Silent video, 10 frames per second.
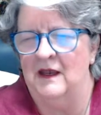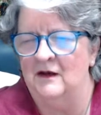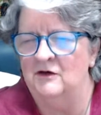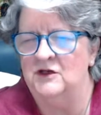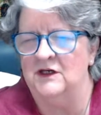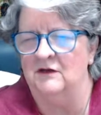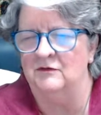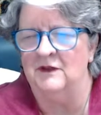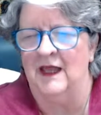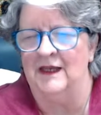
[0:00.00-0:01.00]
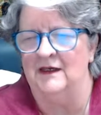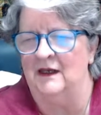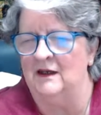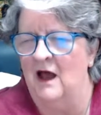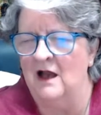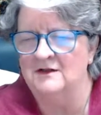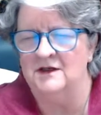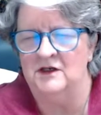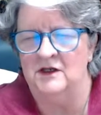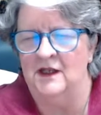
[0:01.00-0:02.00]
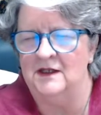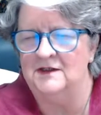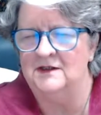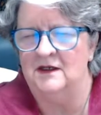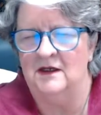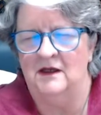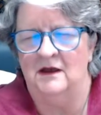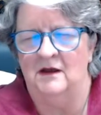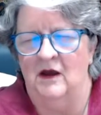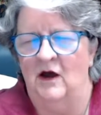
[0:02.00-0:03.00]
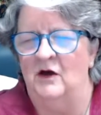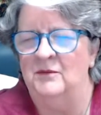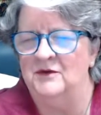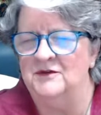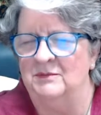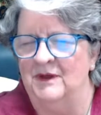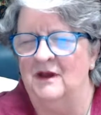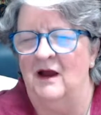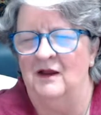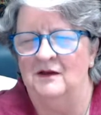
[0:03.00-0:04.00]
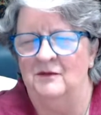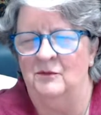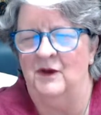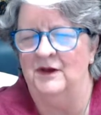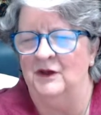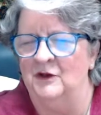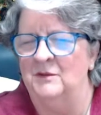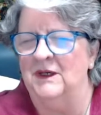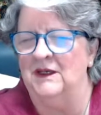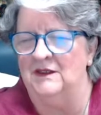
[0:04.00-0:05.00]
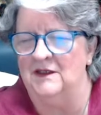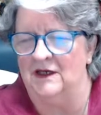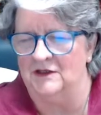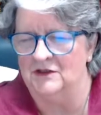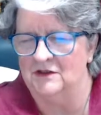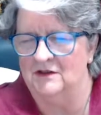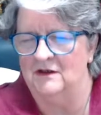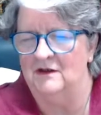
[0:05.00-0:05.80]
energy of light and oxygen that's almost beyond what a human can touch.